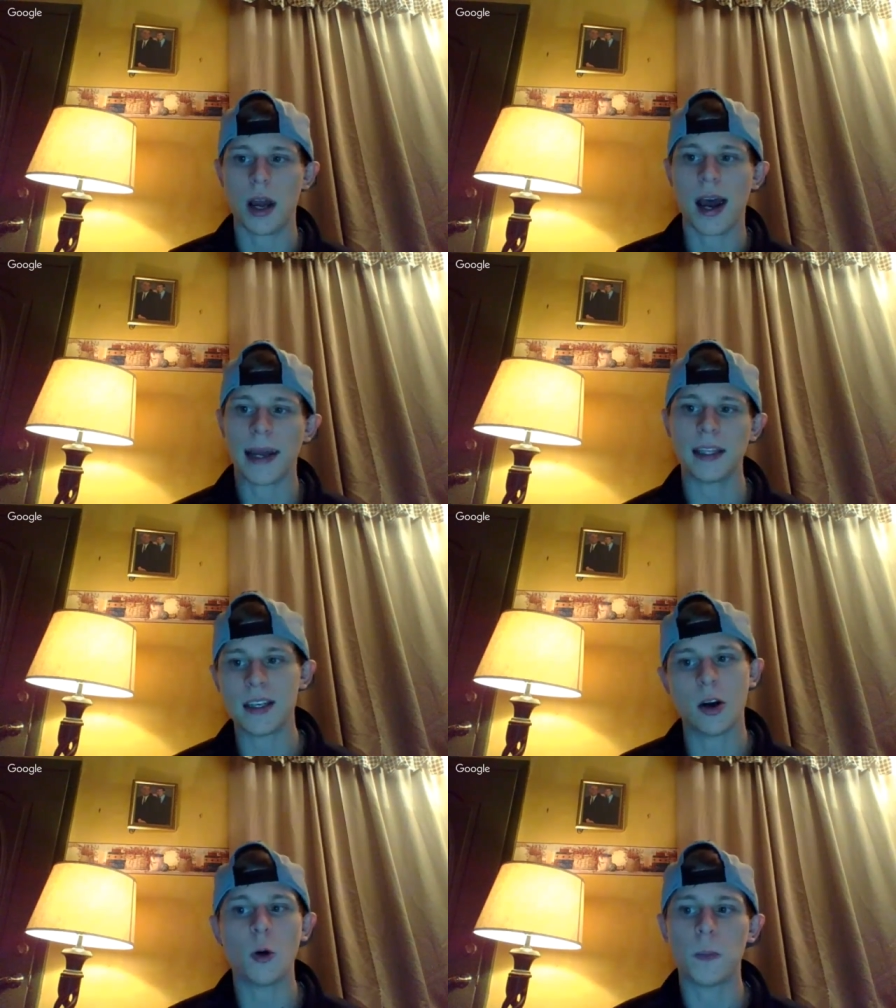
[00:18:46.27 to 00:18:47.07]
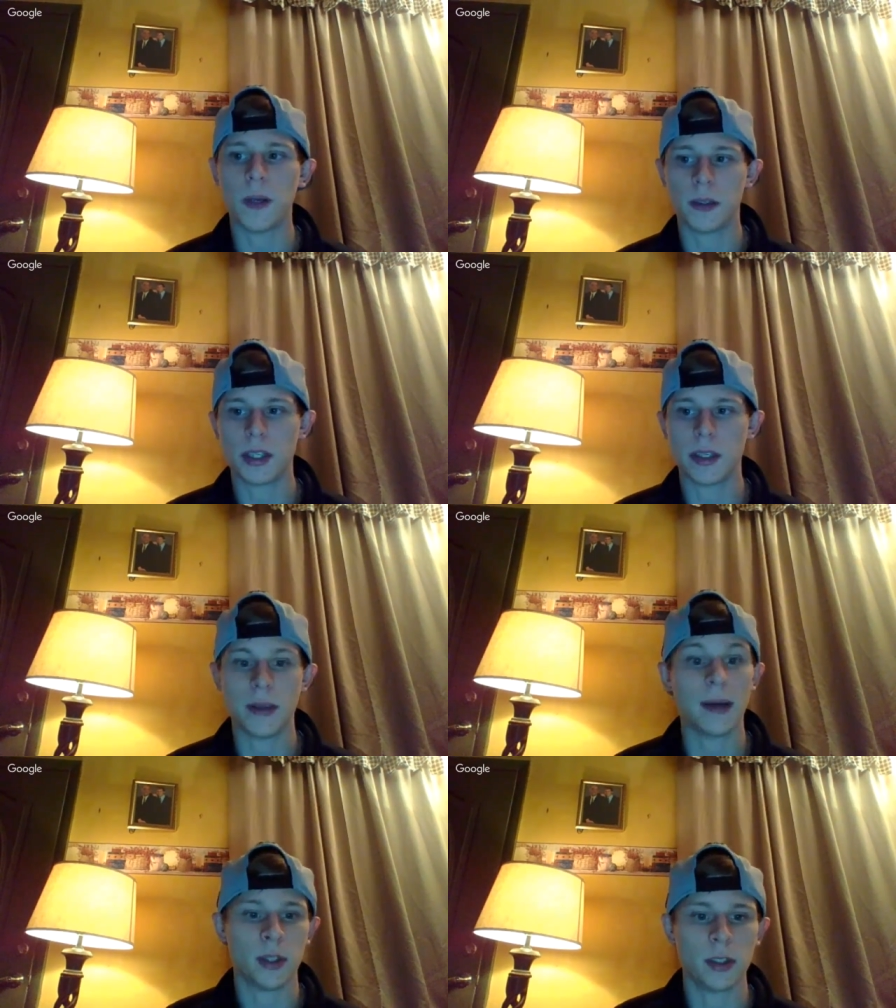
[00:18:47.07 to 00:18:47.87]
highly open to
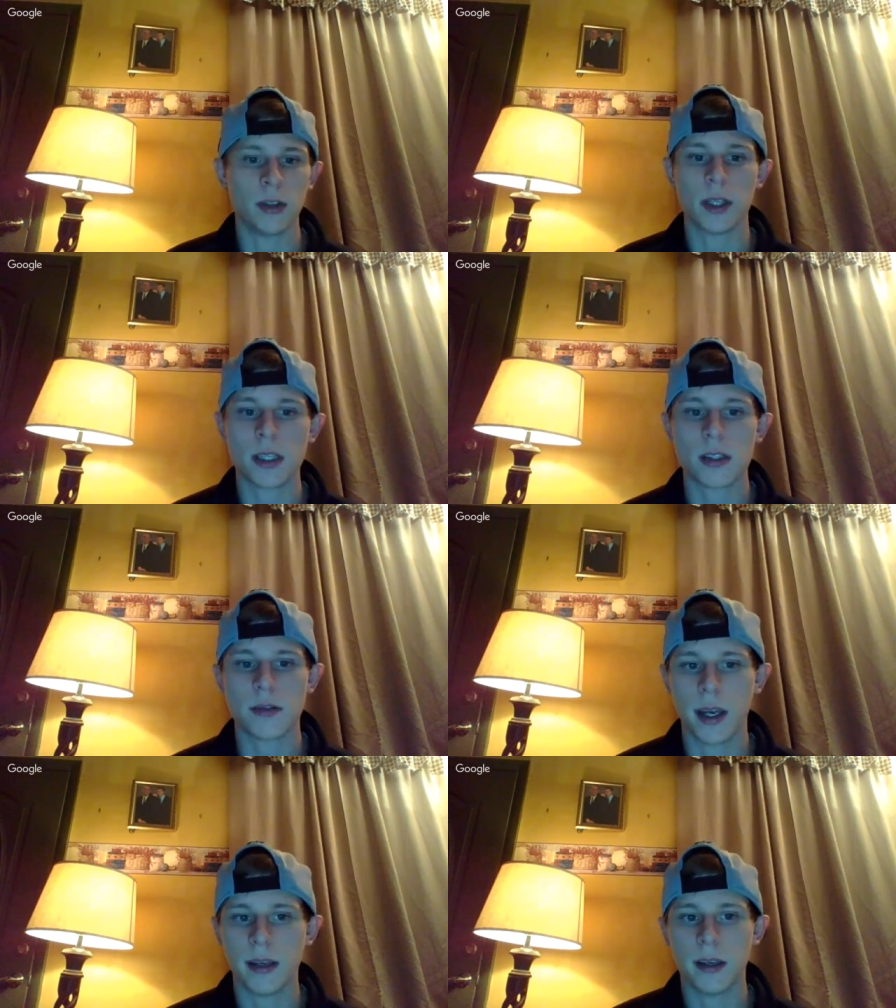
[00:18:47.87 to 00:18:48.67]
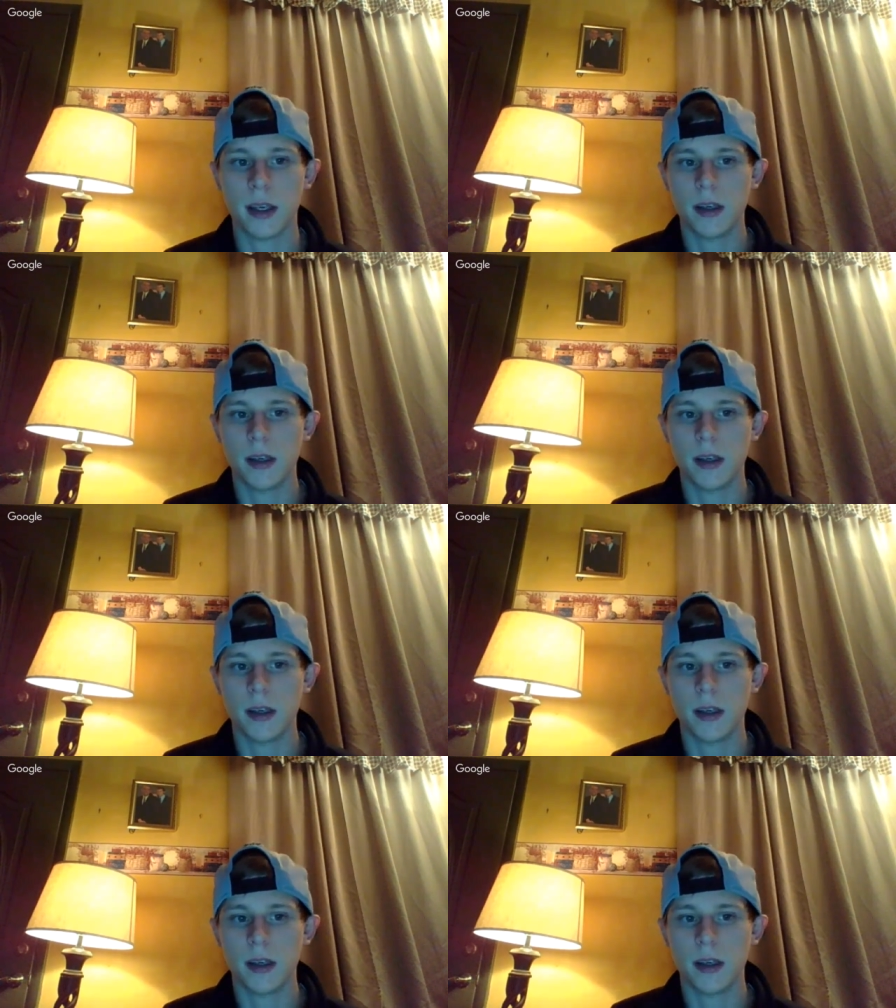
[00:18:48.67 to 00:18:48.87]
be able to do this, right?